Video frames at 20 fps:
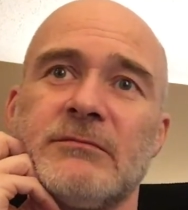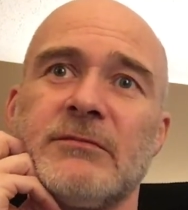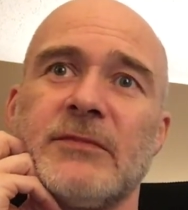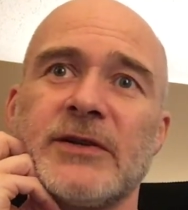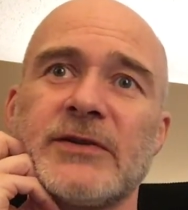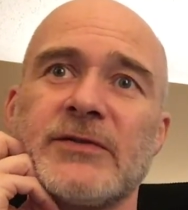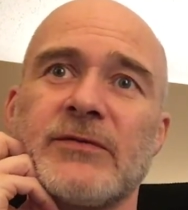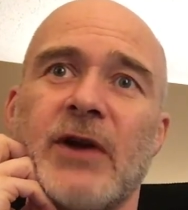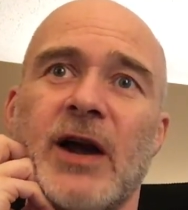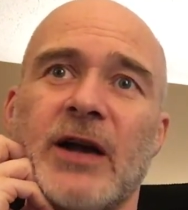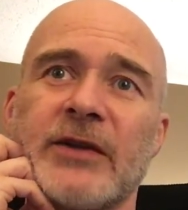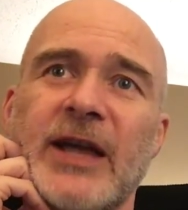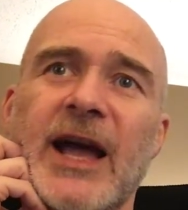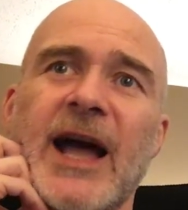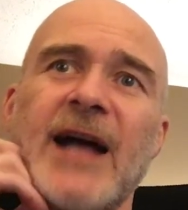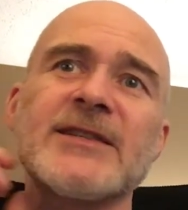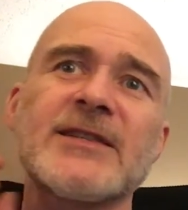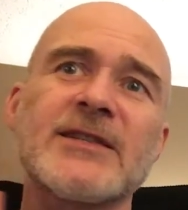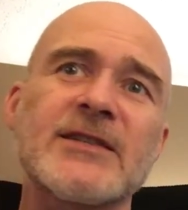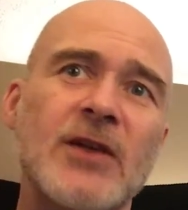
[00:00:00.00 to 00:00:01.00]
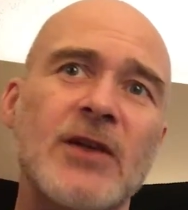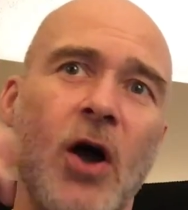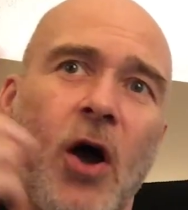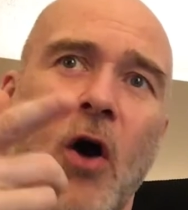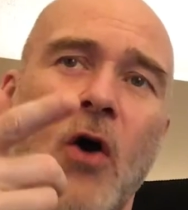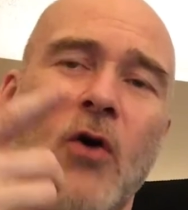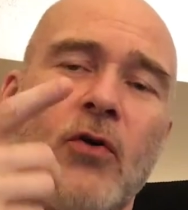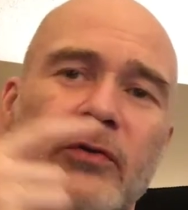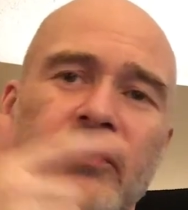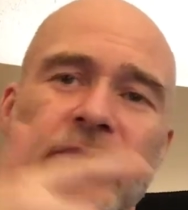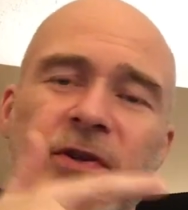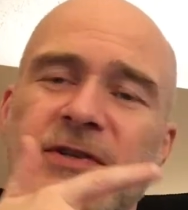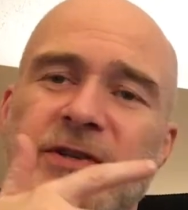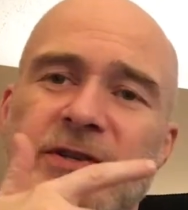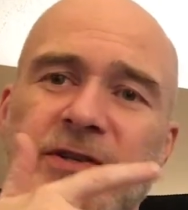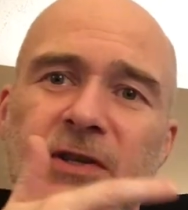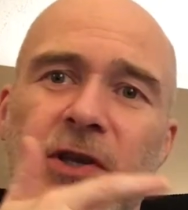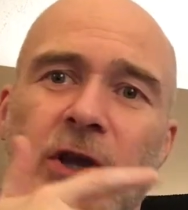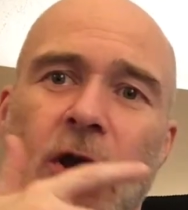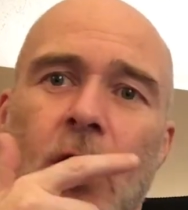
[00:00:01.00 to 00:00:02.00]
That's a rock.
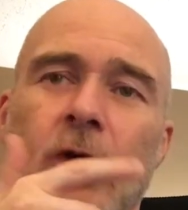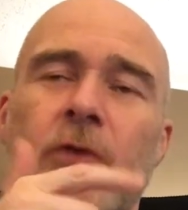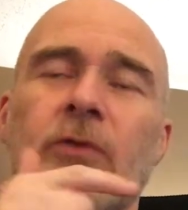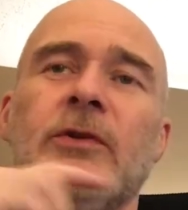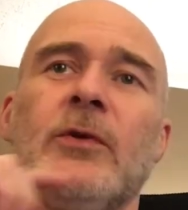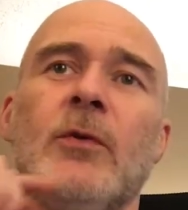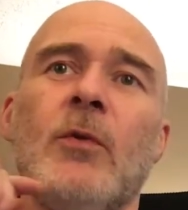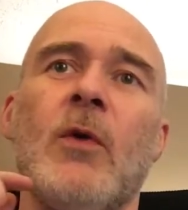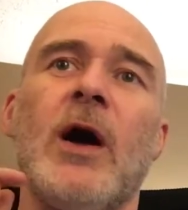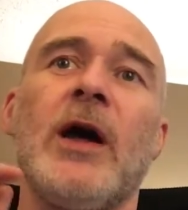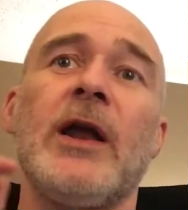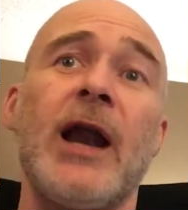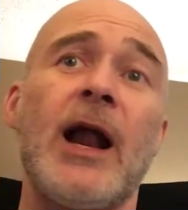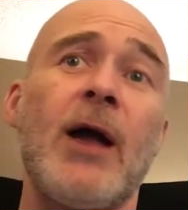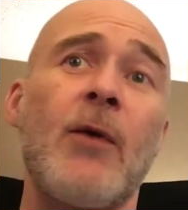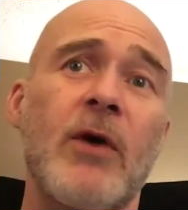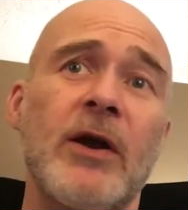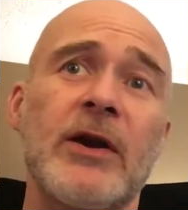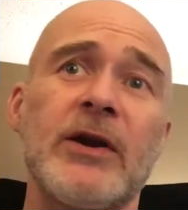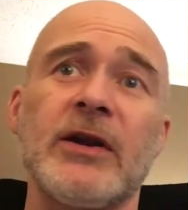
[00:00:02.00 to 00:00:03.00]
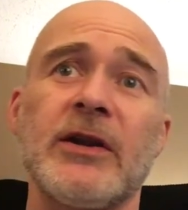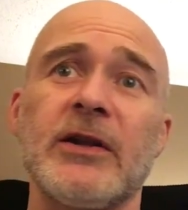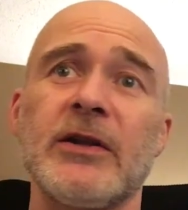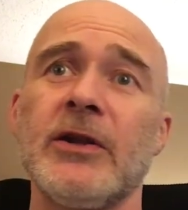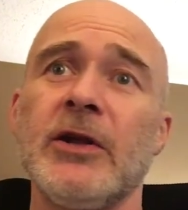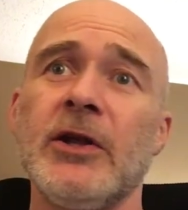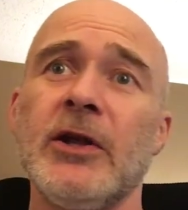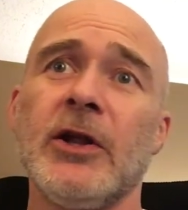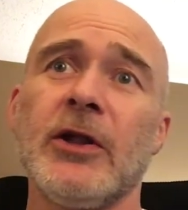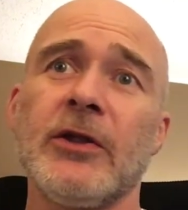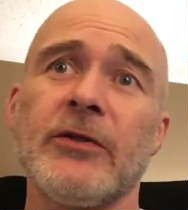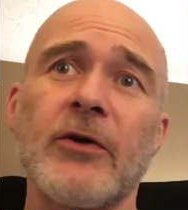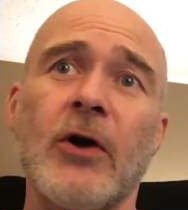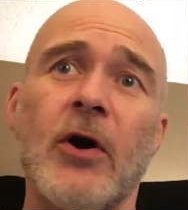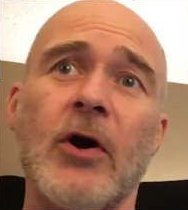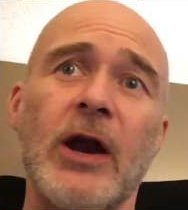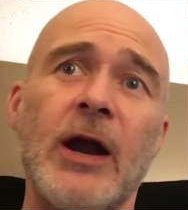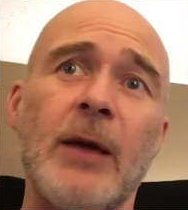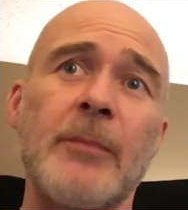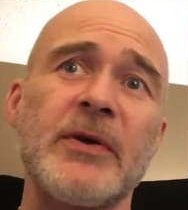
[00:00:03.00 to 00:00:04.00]
This is the only one. I wanted to
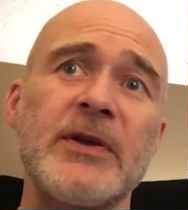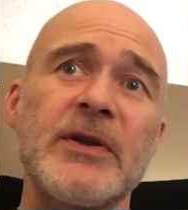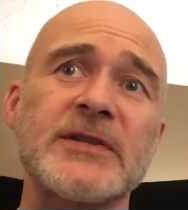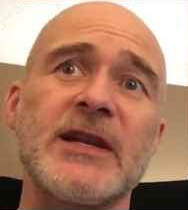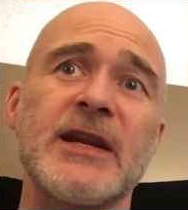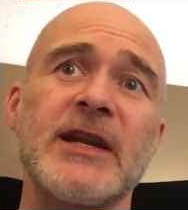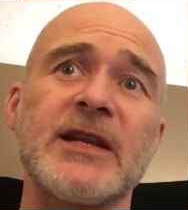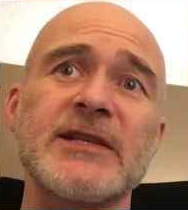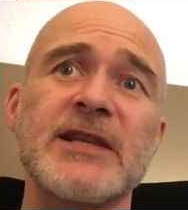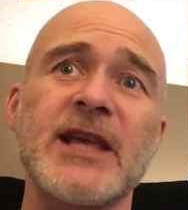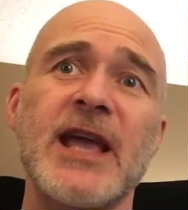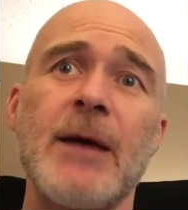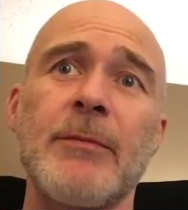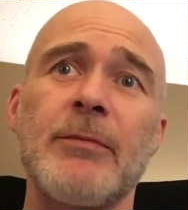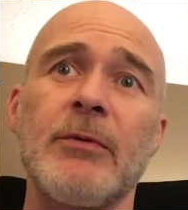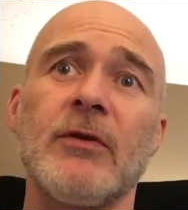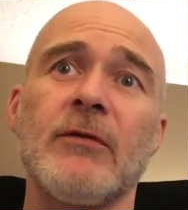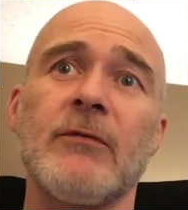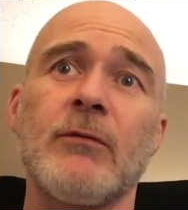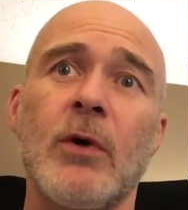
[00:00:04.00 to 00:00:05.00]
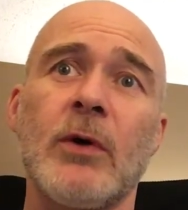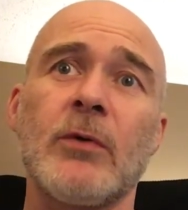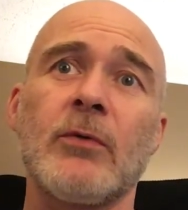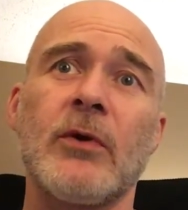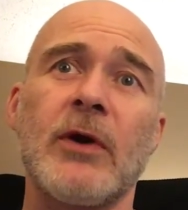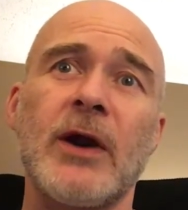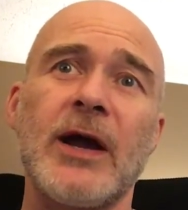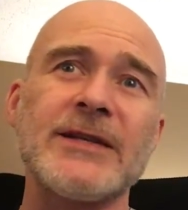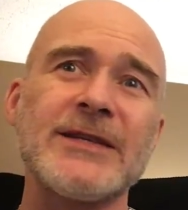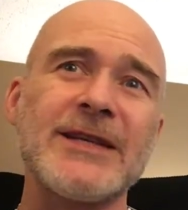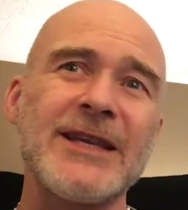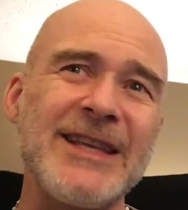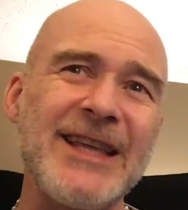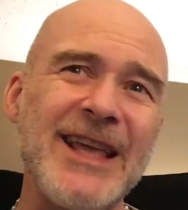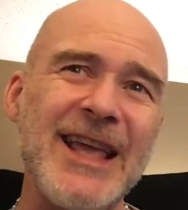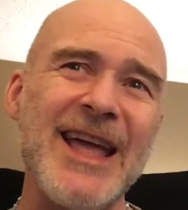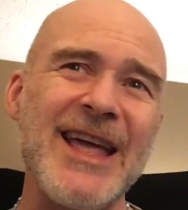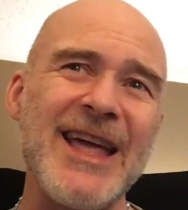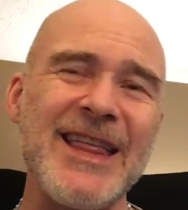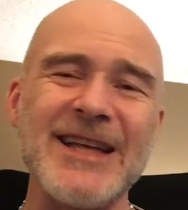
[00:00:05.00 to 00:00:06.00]
throw it up as an example of one where I'd say,
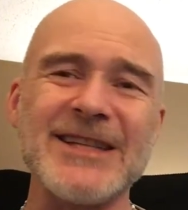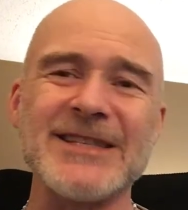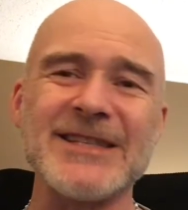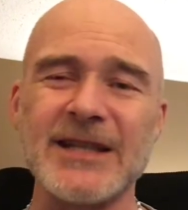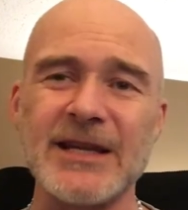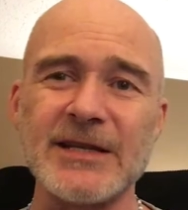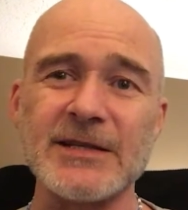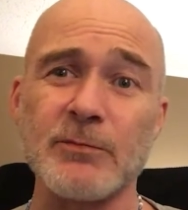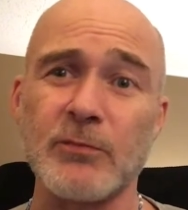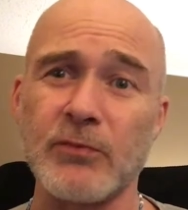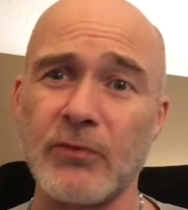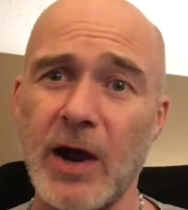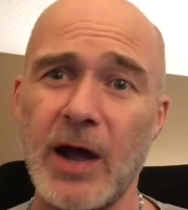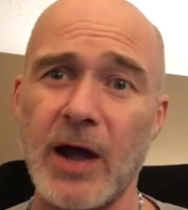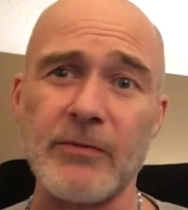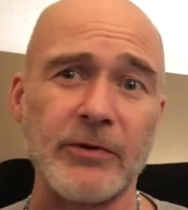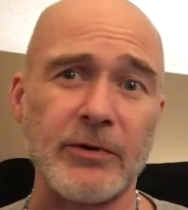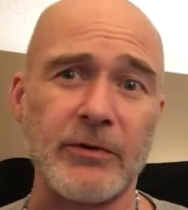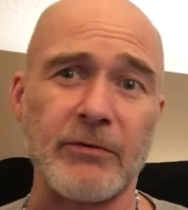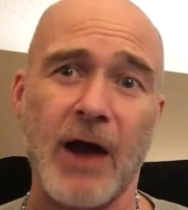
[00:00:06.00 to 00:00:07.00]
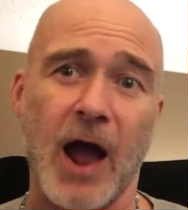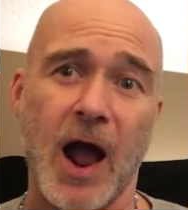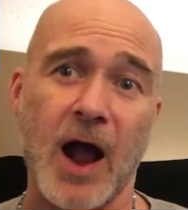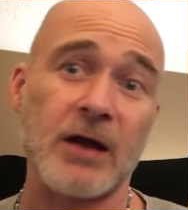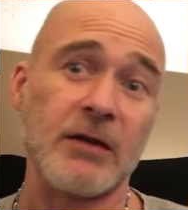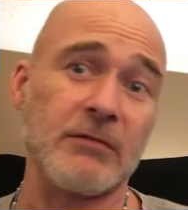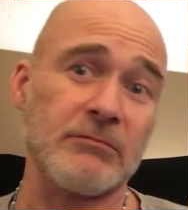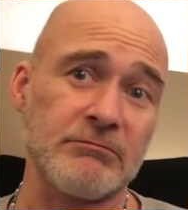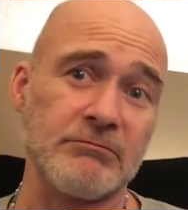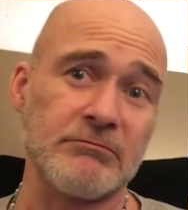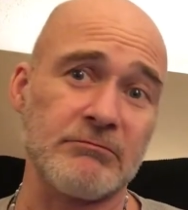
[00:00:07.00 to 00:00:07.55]
yeah, that's probably a rock.